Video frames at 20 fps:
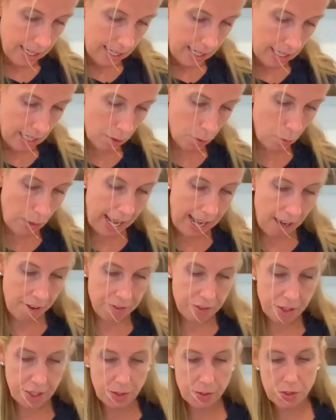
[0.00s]
Oh,
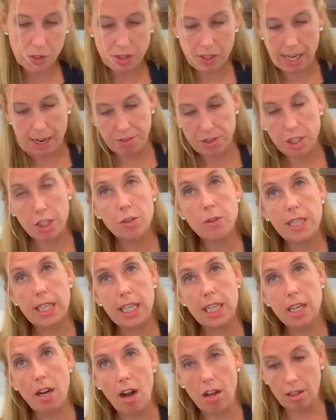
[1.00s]
after you
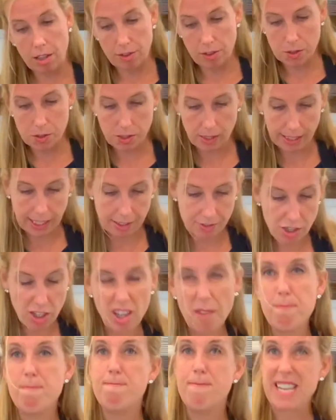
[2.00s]
eat all of those leaves, or
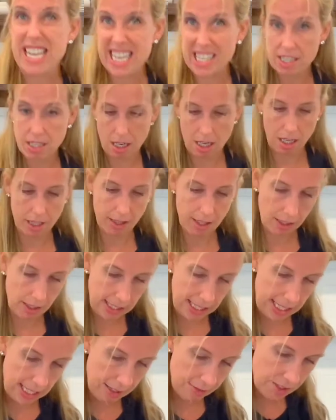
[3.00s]
the meat on the
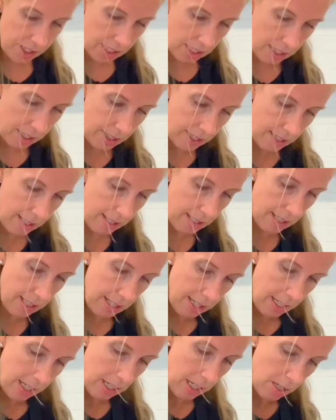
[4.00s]
leaves,
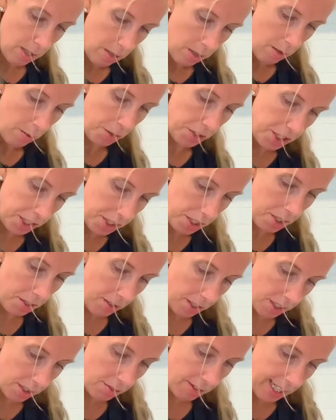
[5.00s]
we'll just do
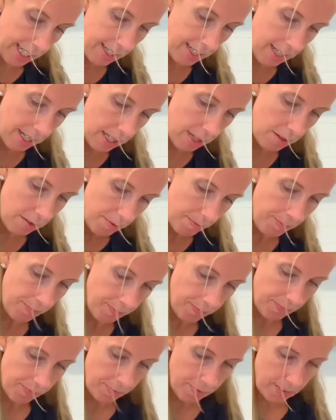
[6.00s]
this right now.
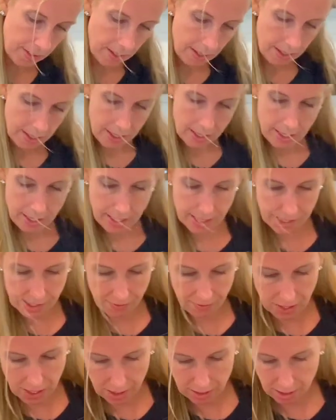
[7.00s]
It's
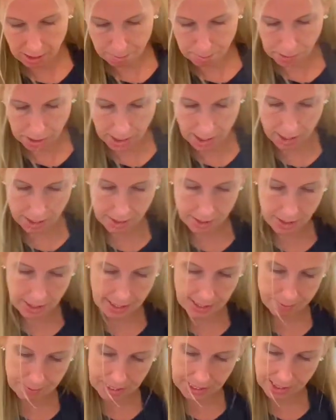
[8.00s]
fallen apart
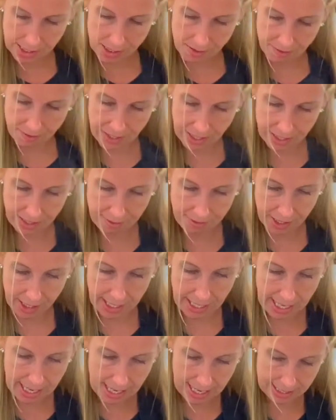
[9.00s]
because it's very, very
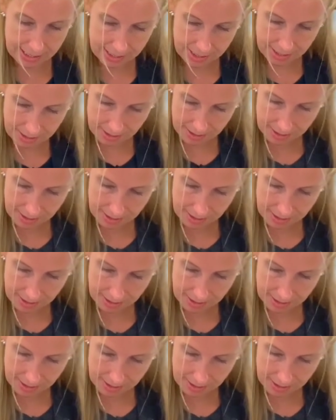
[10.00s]
hot